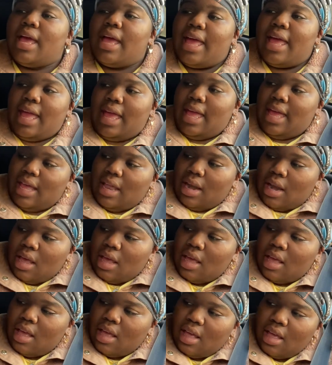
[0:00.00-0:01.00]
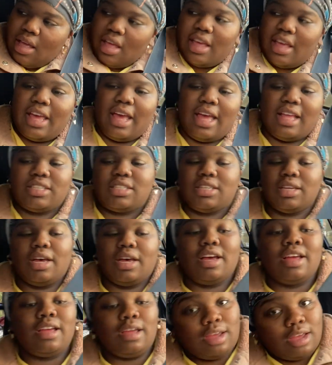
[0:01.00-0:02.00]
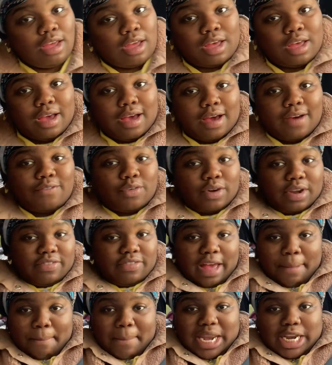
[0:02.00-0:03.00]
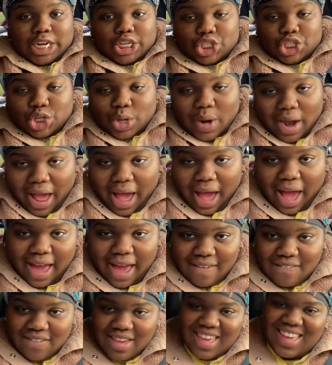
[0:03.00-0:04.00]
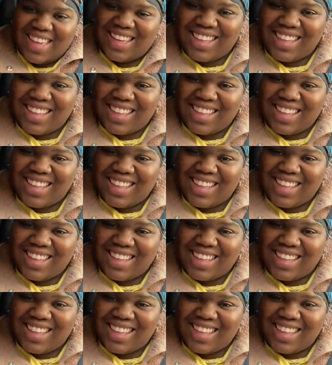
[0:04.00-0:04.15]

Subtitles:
And it's a 45 minute drive.